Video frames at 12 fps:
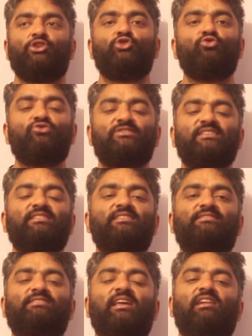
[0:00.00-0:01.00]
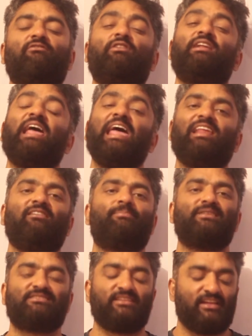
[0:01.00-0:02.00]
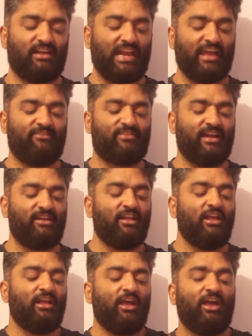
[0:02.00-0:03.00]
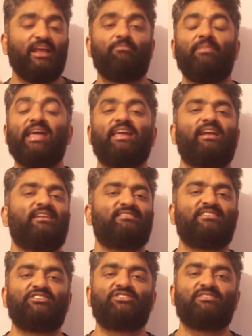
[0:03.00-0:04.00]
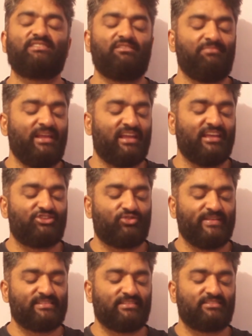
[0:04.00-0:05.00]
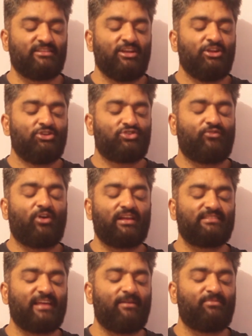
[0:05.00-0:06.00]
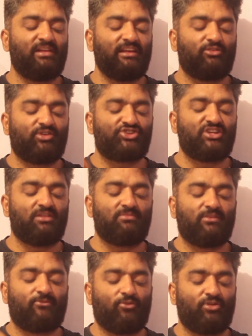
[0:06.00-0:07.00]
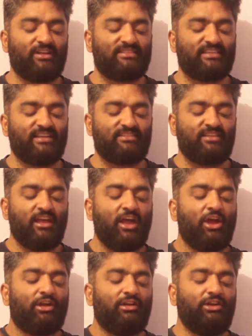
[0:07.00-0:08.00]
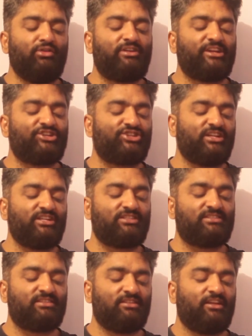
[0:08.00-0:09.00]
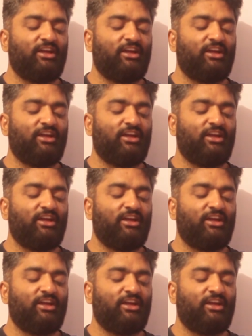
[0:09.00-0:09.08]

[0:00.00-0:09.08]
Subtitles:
Using this skill will help us in our life, right? In making decisions, in making choices. So for example, in question number 4 it says, nutritionists